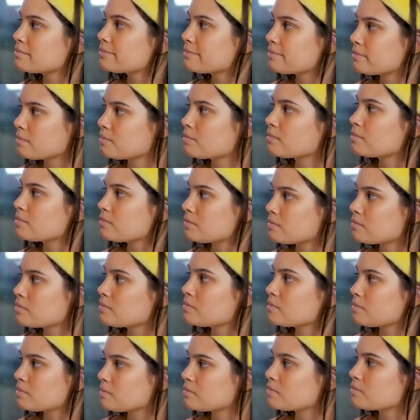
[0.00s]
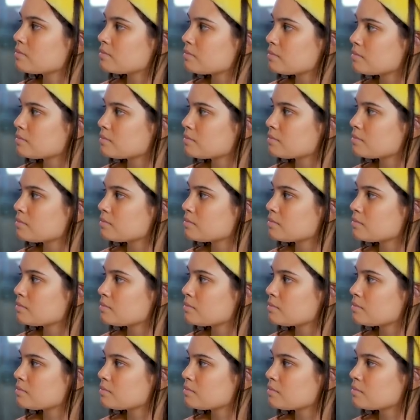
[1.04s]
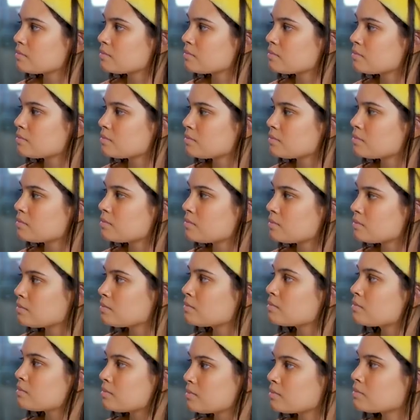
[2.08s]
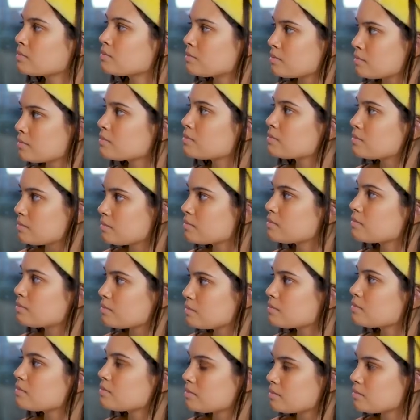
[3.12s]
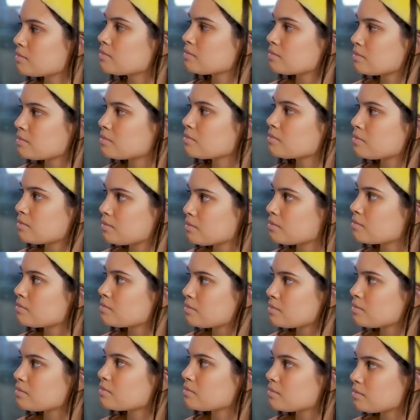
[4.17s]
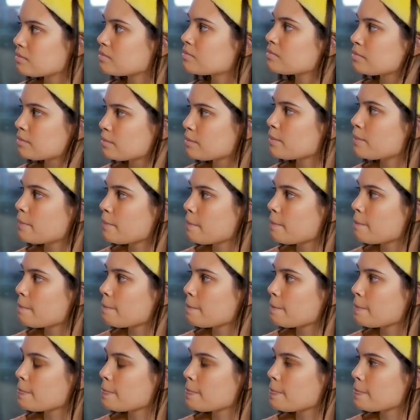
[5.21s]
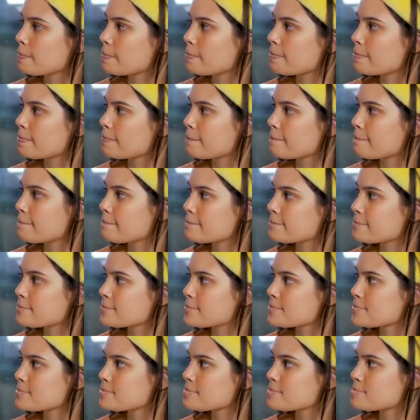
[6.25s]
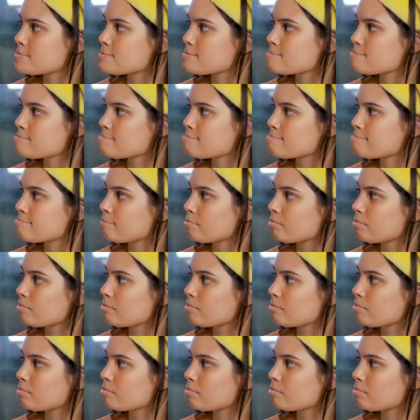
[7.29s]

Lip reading: (not speaking)